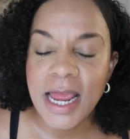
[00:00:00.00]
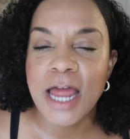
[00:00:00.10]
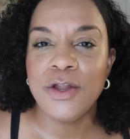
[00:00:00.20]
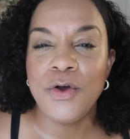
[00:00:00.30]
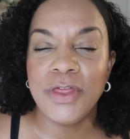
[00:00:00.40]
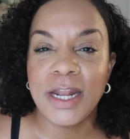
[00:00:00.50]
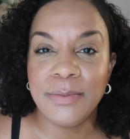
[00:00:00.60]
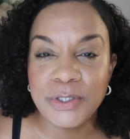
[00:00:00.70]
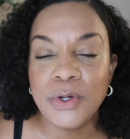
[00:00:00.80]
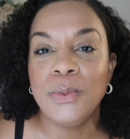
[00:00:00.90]
I know that
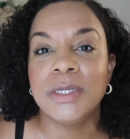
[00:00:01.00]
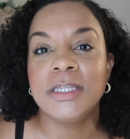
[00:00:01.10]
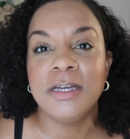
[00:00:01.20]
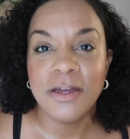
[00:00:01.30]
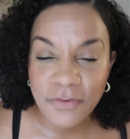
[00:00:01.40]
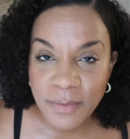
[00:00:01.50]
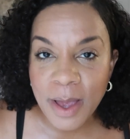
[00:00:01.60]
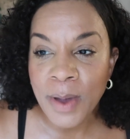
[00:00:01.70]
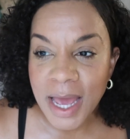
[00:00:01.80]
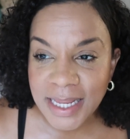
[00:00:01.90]
I'm doing what's good for
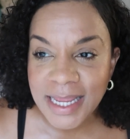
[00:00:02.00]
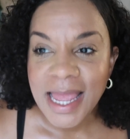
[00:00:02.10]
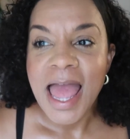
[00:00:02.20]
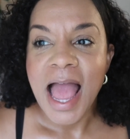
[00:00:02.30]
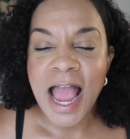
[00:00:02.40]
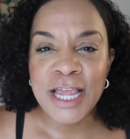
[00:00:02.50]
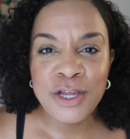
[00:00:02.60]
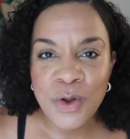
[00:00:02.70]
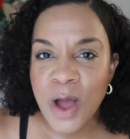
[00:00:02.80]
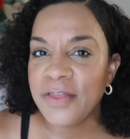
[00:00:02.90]
my body, and
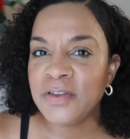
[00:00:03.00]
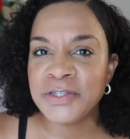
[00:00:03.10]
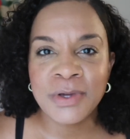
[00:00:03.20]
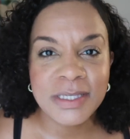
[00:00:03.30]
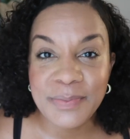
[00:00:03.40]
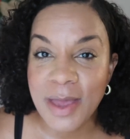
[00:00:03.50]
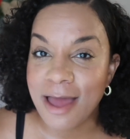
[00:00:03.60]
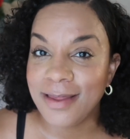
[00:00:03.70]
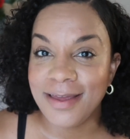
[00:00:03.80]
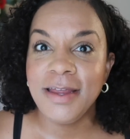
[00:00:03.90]
you don't have to stress about it.